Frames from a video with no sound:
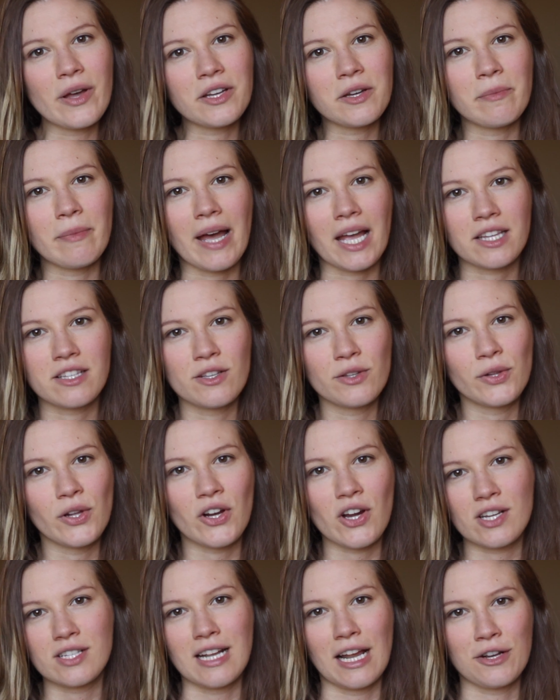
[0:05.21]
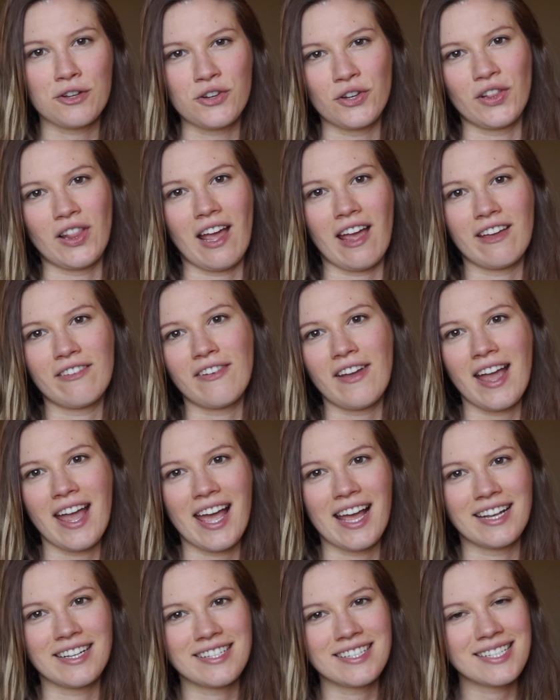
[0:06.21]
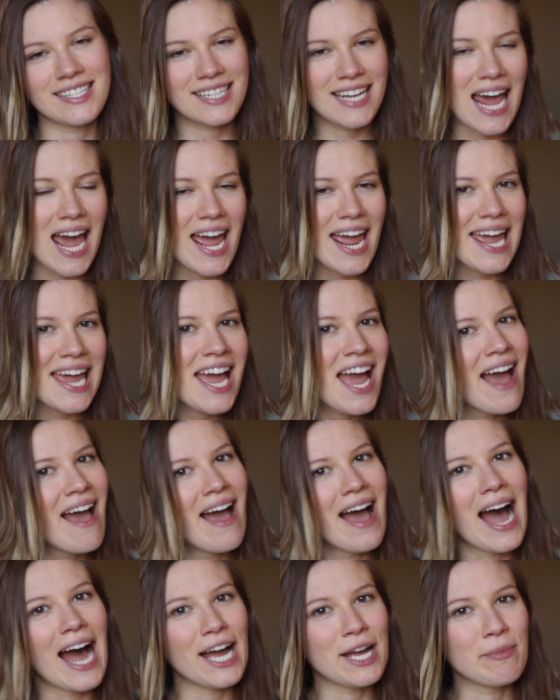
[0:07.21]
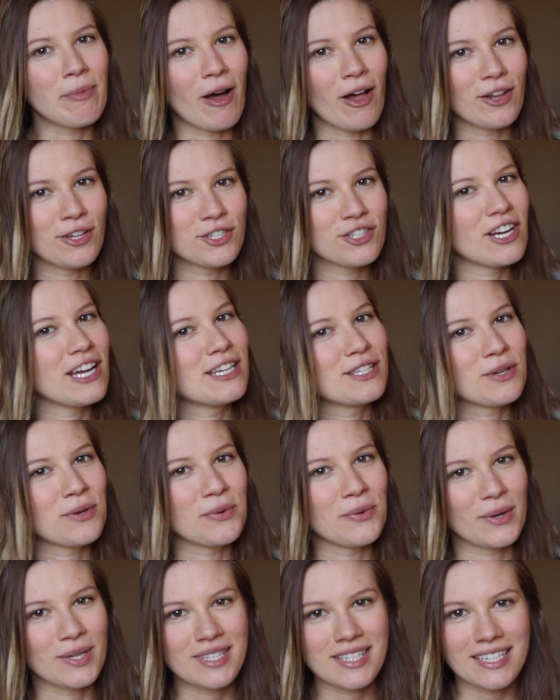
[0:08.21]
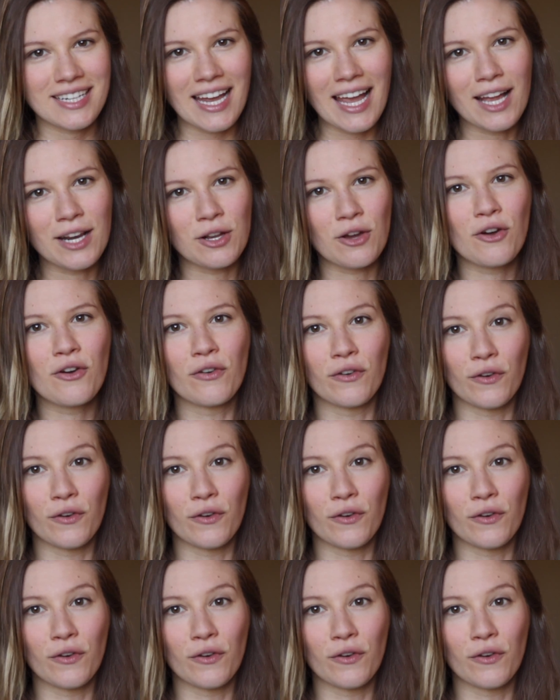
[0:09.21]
welcome back to Laura's Natural Life and today I apologize once again